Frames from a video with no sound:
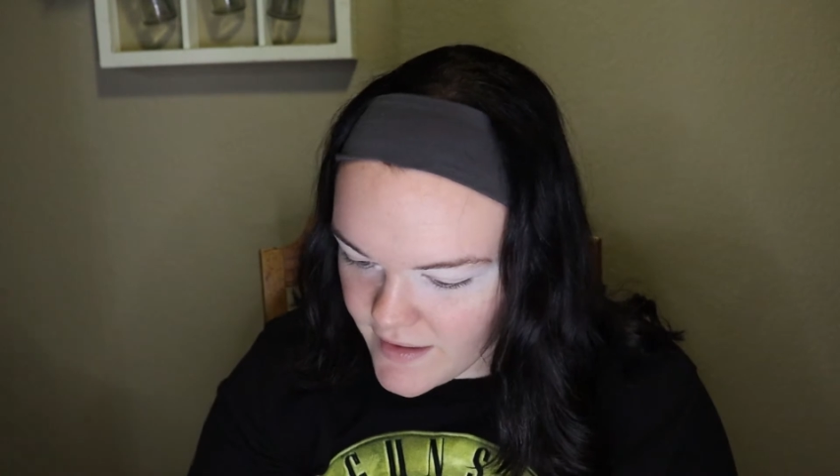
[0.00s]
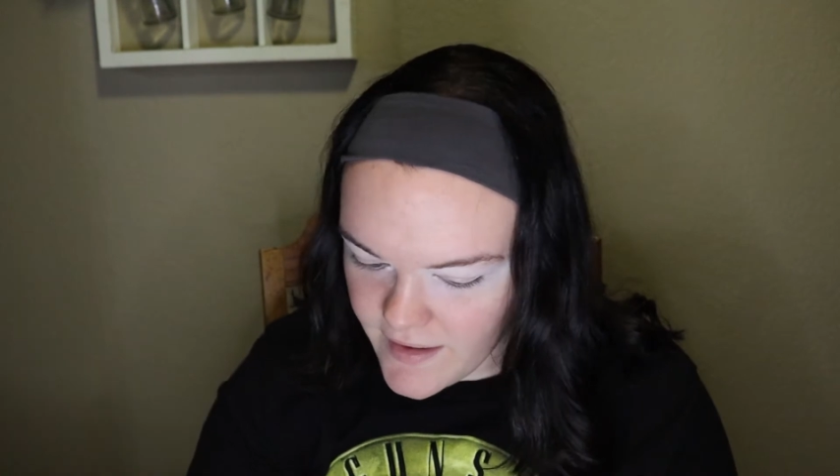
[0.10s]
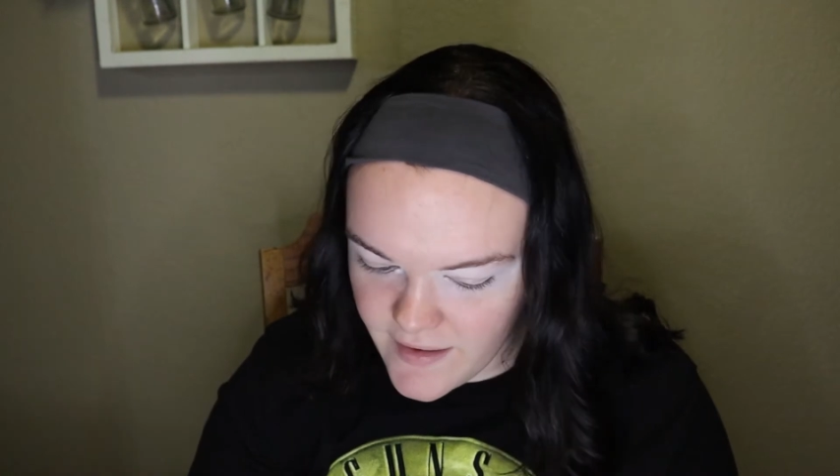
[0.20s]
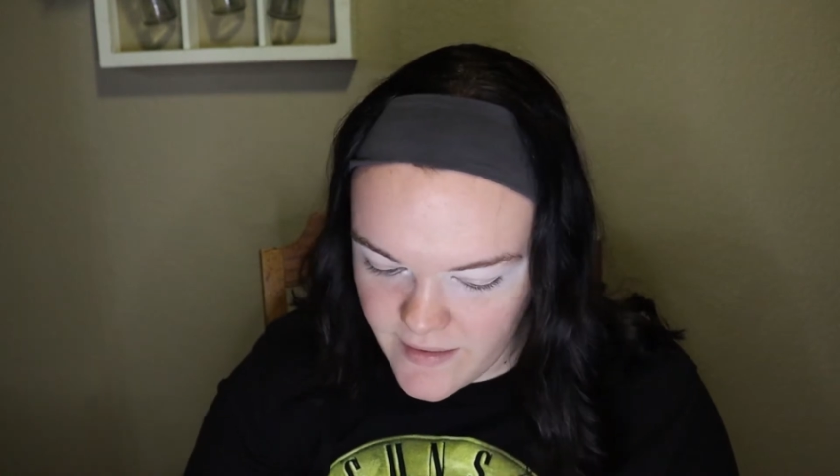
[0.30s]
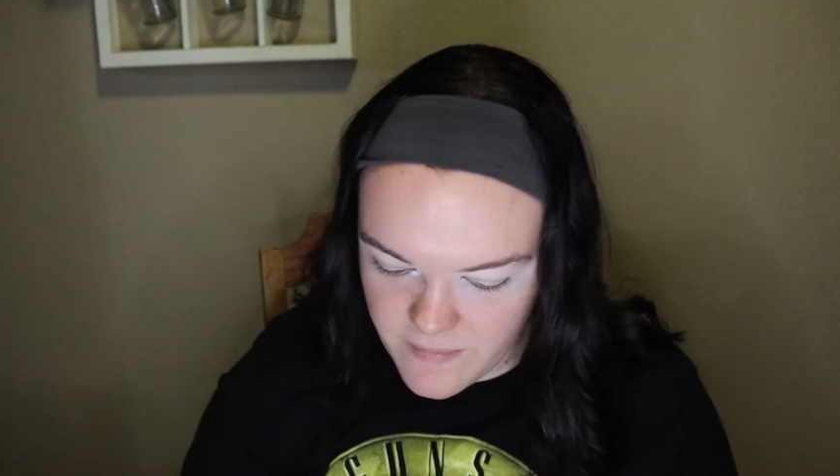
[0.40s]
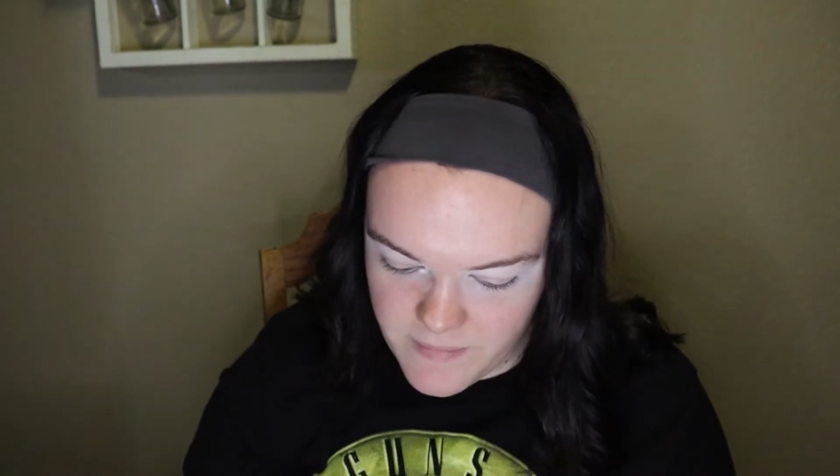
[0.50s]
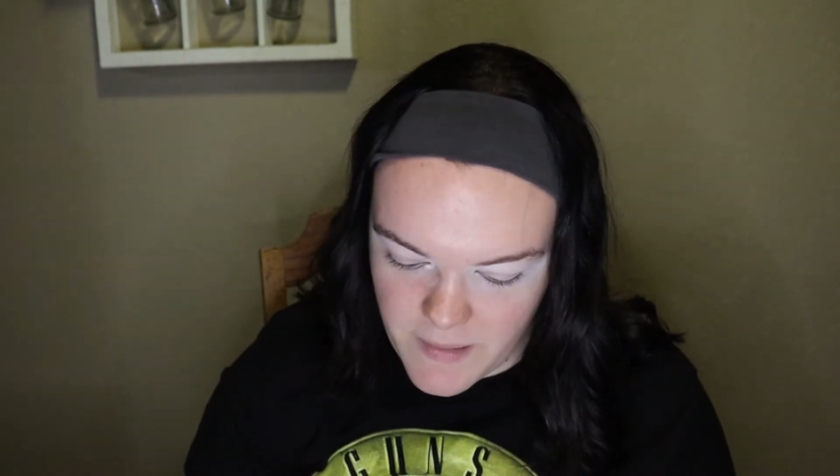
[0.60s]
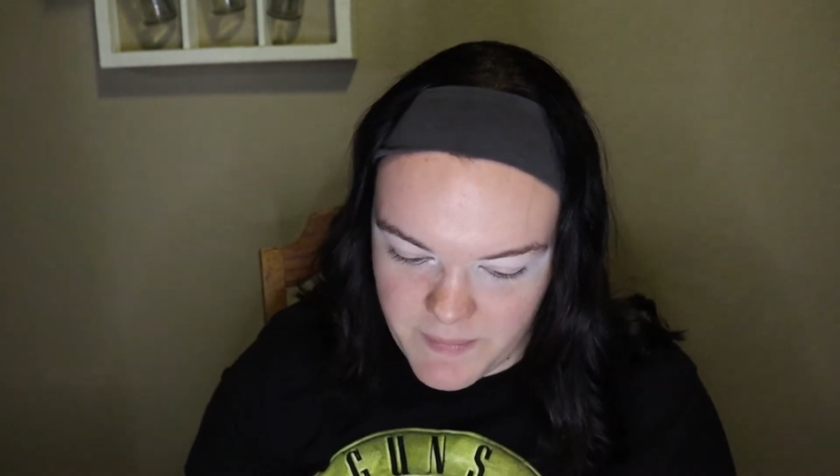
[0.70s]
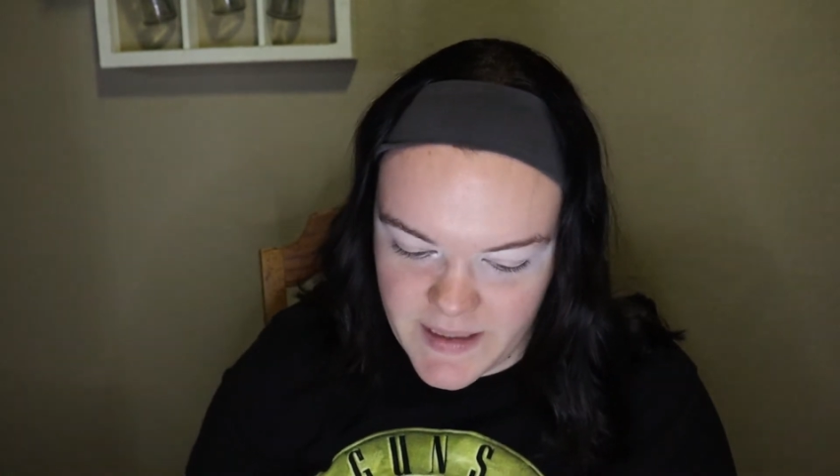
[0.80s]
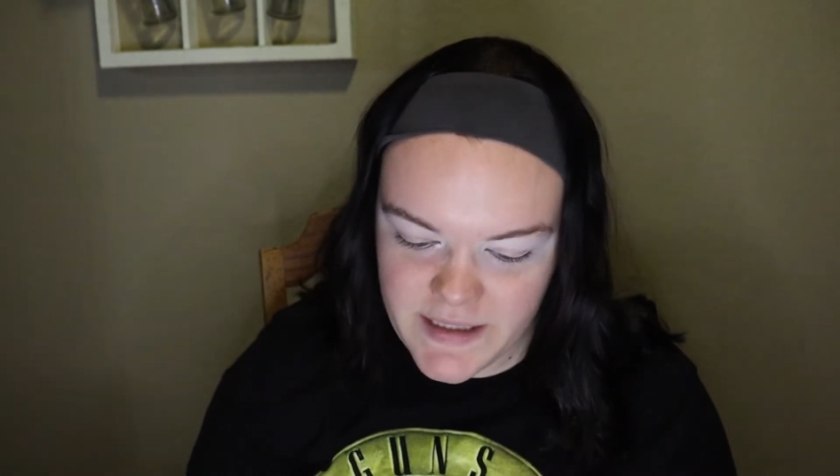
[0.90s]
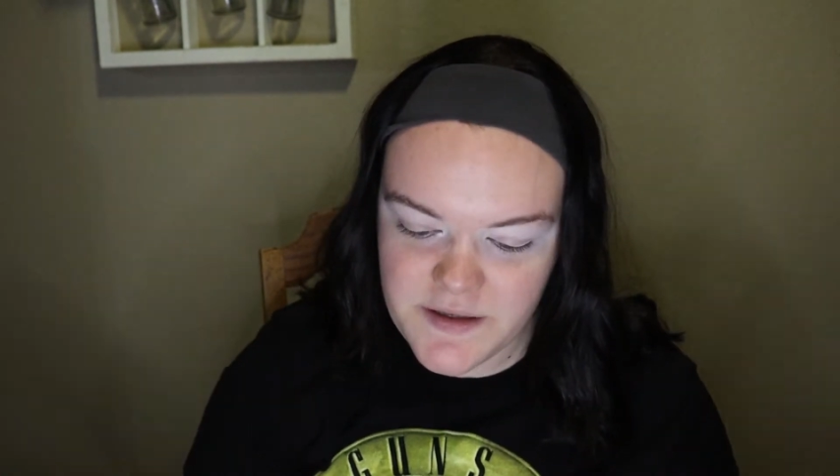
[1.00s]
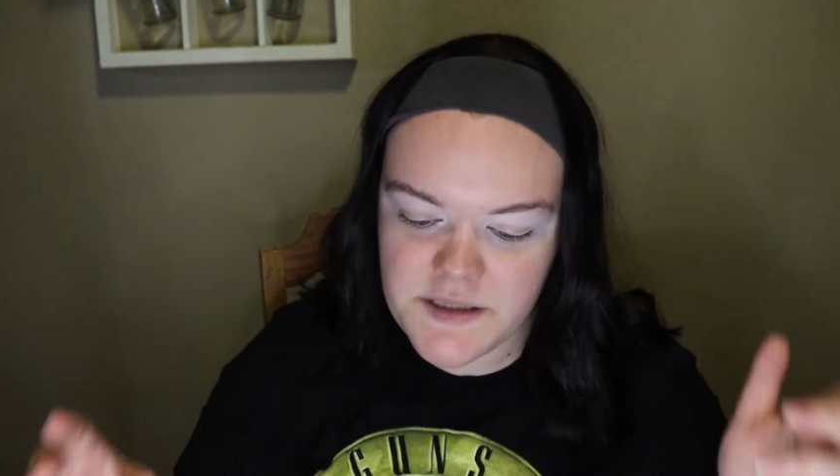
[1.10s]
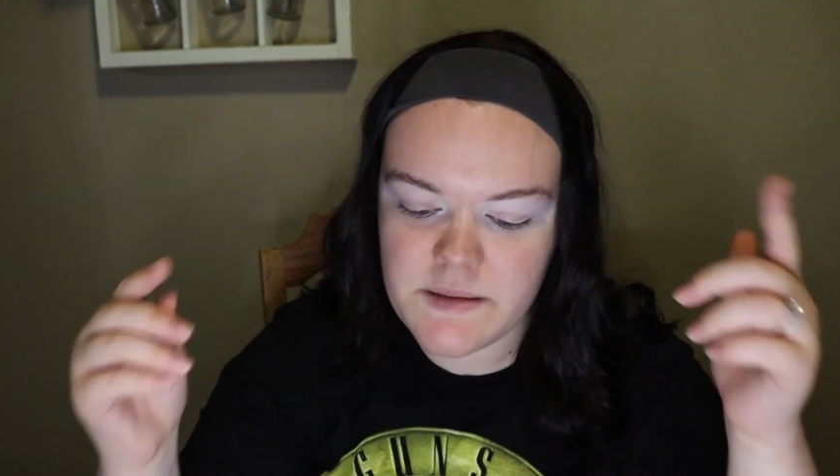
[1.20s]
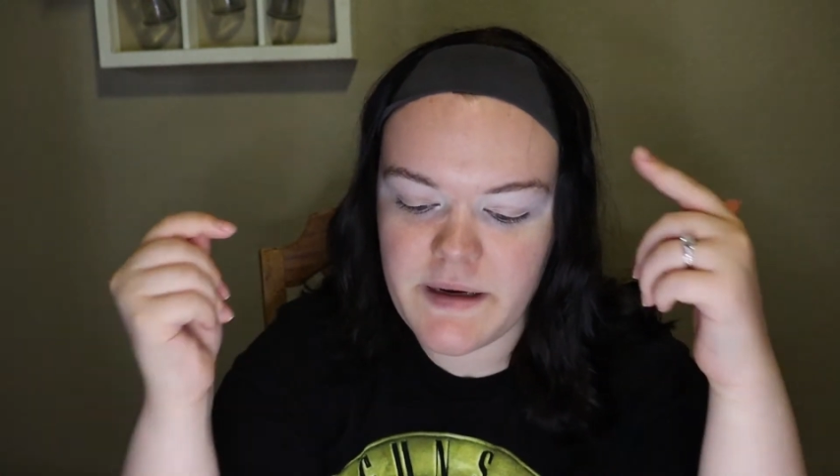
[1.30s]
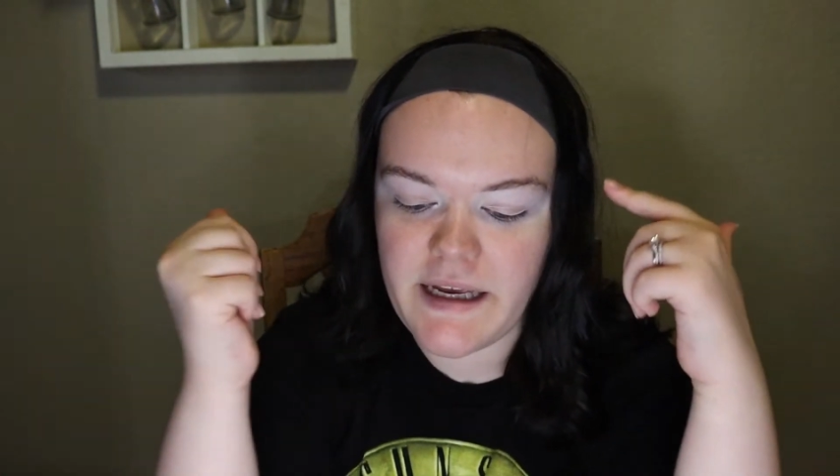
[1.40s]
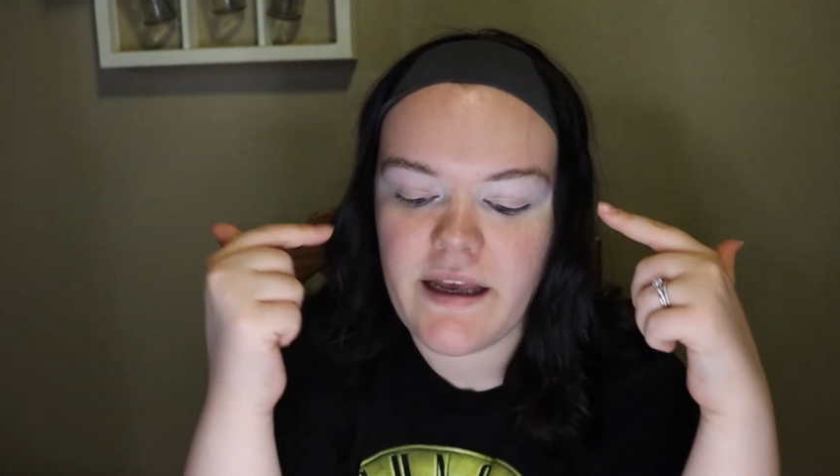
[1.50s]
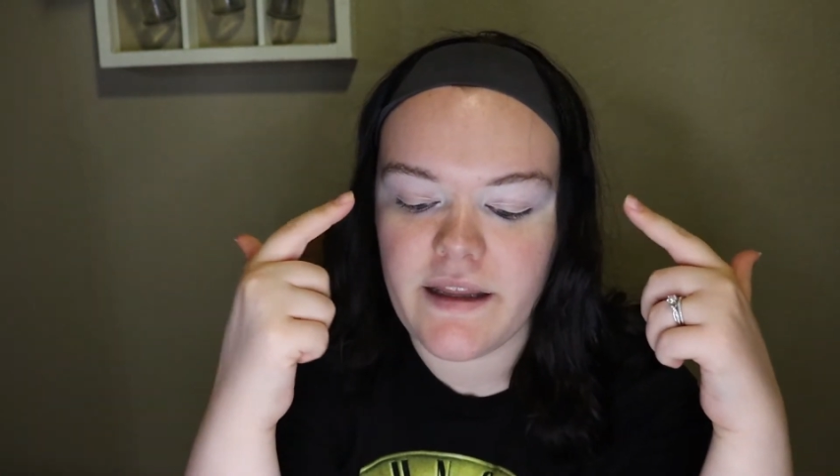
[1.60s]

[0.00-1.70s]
But I used my